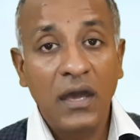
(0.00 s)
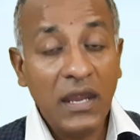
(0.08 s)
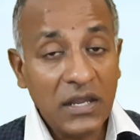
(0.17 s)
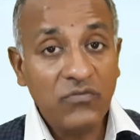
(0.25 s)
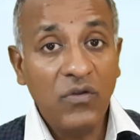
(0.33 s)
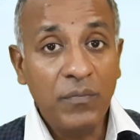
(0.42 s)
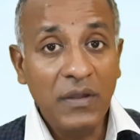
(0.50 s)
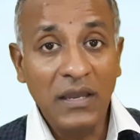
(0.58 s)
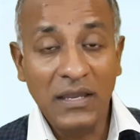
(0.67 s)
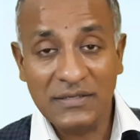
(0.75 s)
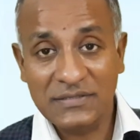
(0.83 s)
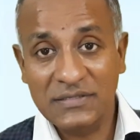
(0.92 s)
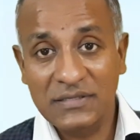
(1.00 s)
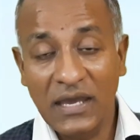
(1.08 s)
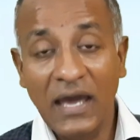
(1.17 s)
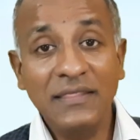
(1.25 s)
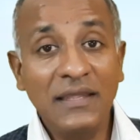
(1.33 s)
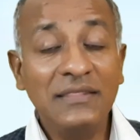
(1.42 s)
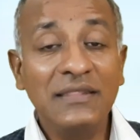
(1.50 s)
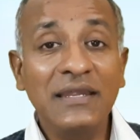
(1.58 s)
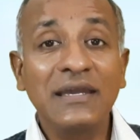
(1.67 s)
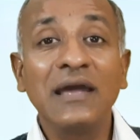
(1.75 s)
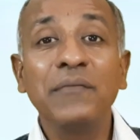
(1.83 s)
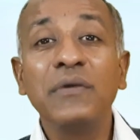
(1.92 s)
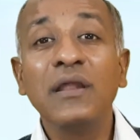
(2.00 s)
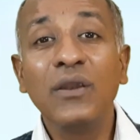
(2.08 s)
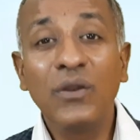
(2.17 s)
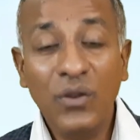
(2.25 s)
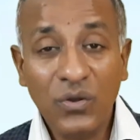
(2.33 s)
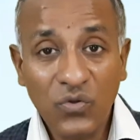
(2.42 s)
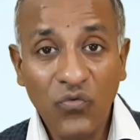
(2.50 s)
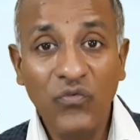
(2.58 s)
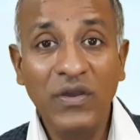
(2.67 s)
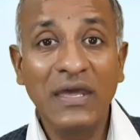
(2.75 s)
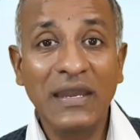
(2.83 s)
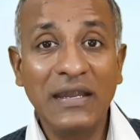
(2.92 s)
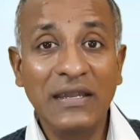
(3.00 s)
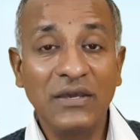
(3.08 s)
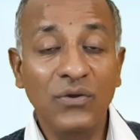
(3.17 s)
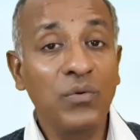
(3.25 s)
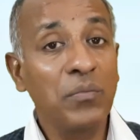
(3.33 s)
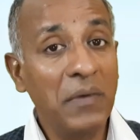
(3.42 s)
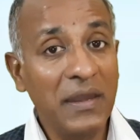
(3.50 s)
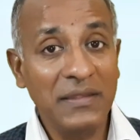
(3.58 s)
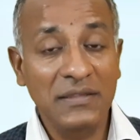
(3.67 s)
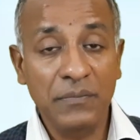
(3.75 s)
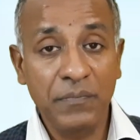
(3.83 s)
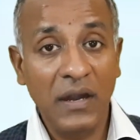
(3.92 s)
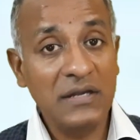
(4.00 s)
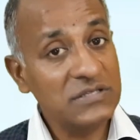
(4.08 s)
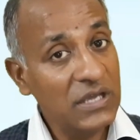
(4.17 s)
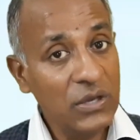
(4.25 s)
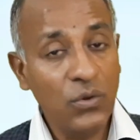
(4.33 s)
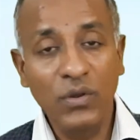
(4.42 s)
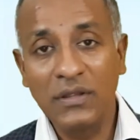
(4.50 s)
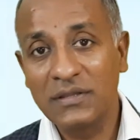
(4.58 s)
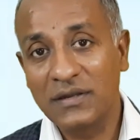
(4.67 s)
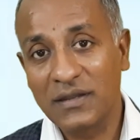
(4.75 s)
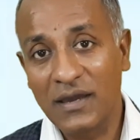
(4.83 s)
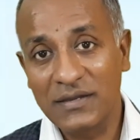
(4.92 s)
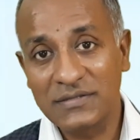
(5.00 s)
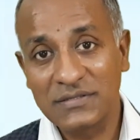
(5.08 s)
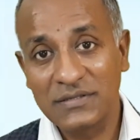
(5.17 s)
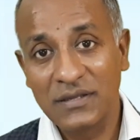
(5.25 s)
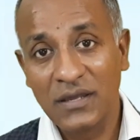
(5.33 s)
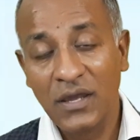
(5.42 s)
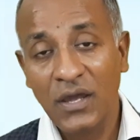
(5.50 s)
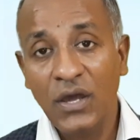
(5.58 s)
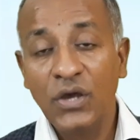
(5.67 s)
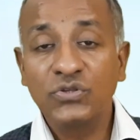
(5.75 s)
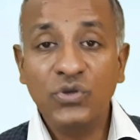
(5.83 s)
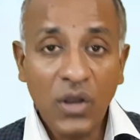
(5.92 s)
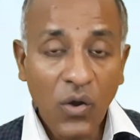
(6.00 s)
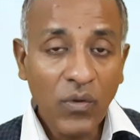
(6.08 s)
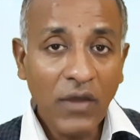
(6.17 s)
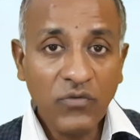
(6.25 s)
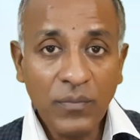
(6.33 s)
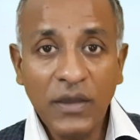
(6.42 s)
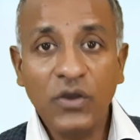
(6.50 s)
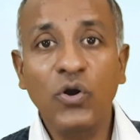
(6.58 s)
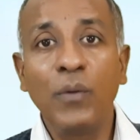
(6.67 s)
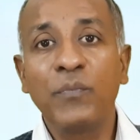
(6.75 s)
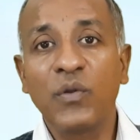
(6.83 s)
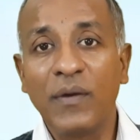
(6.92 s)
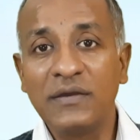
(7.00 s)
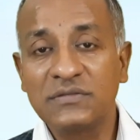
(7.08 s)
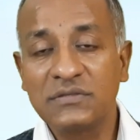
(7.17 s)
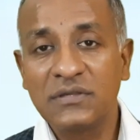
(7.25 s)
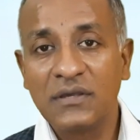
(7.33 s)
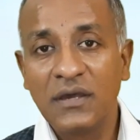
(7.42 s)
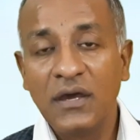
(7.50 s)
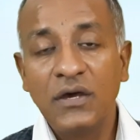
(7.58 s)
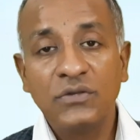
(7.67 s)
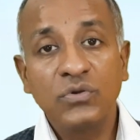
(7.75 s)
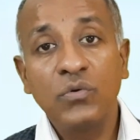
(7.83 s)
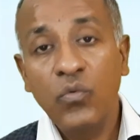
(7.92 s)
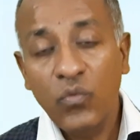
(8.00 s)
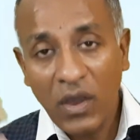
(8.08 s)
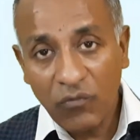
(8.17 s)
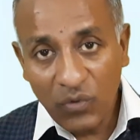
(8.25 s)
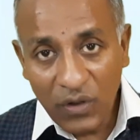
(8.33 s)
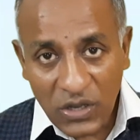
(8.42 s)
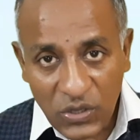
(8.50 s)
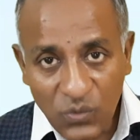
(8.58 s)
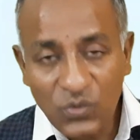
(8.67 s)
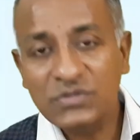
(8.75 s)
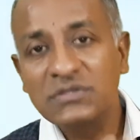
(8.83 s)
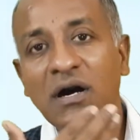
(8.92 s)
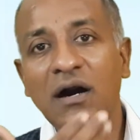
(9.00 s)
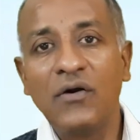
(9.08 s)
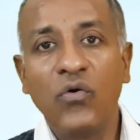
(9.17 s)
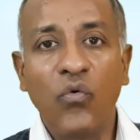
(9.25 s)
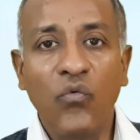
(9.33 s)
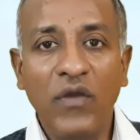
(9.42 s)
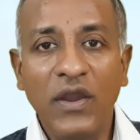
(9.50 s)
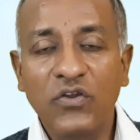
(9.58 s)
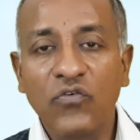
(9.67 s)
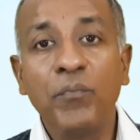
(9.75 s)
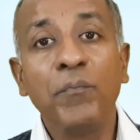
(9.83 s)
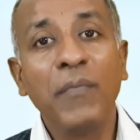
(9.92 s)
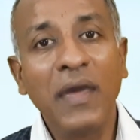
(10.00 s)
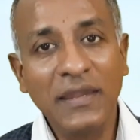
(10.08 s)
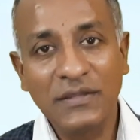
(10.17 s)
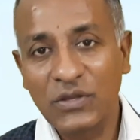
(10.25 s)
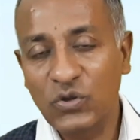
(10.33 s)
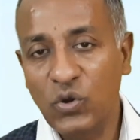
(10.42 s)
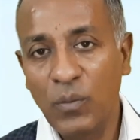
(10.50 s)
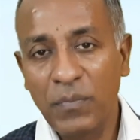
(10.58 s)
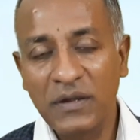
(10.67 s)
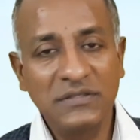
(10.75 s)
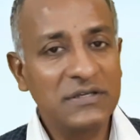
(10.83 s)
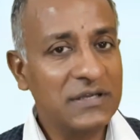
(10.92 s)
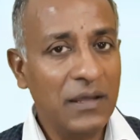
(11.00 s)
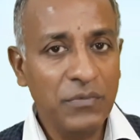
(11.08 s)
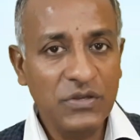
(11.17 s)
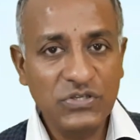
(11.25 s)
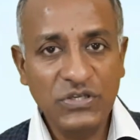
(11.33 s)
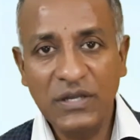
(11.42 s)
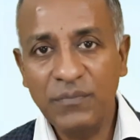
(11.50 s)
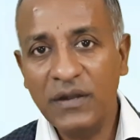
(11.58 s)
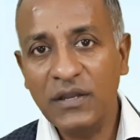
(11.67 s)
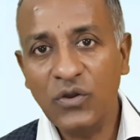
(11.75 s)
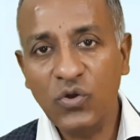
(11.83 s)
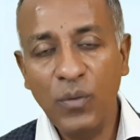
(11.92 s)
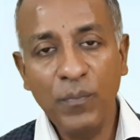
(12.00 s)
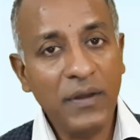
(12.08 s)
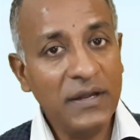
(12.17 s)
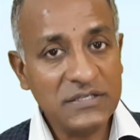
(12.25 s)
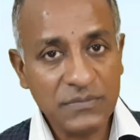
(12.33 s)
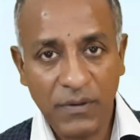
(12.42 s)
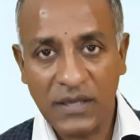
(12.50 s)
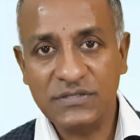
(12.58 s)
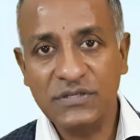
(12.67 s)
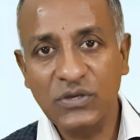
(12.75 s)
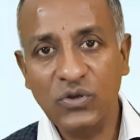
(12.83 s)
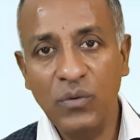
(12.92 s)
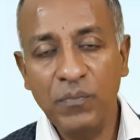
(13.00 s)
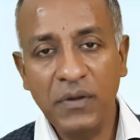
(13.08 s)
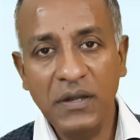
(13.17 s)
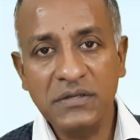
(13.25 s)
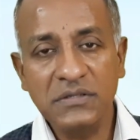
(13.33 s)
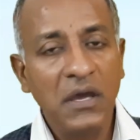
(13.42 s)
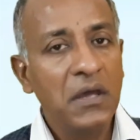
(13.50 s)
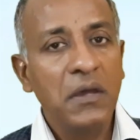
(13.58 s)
it will be less. And then there can be a lot of wear and tear on many other parts, including the tires. So now we have to make compromise. So we have to reduce the weight of many other components. It can be sheet metal components, plastic components,